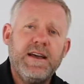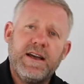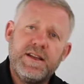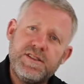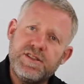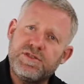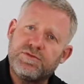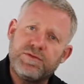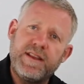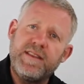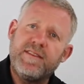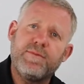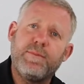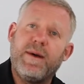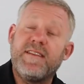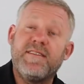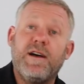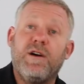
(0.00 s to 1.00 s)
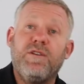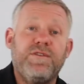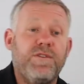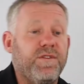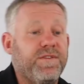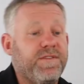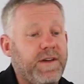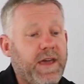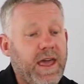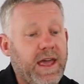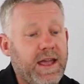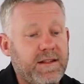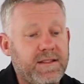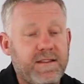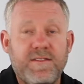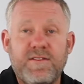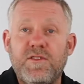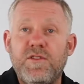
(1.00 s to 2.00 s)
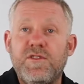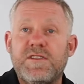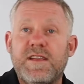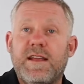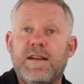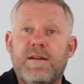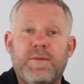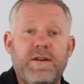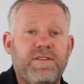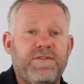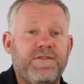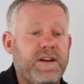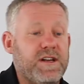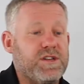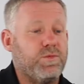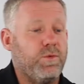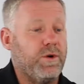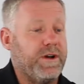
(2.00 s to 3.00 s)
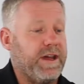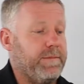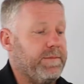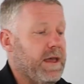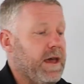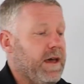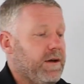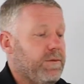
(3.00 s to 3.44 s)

and just rinse myself off and the suit in a bit of fresh water.